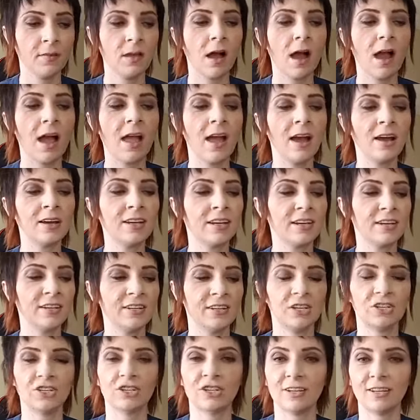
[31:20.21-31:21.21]
I
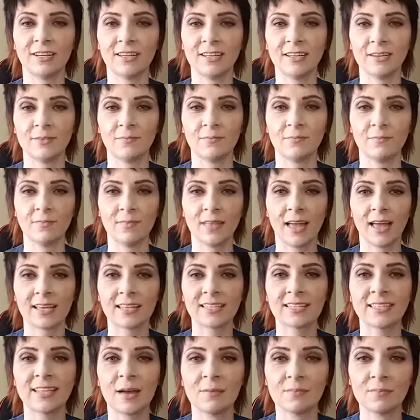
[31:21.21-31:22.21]
unconditionally
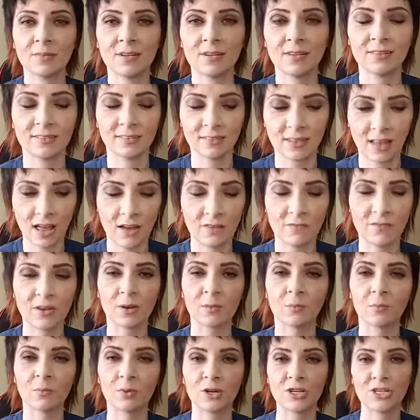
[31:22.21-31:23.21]
accept, love,
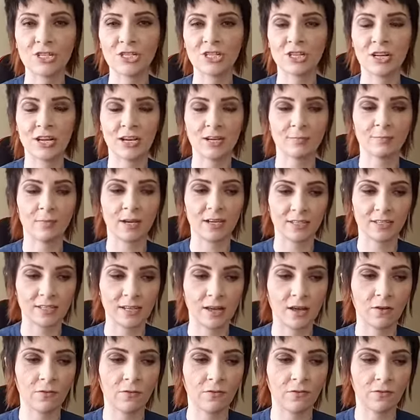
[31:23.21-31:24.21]
and appreciate
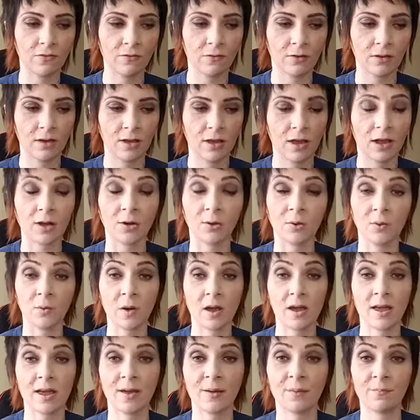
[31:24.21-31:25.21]
myself and who
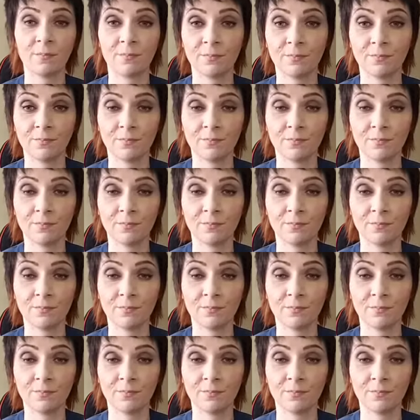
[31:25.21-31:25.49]
I am.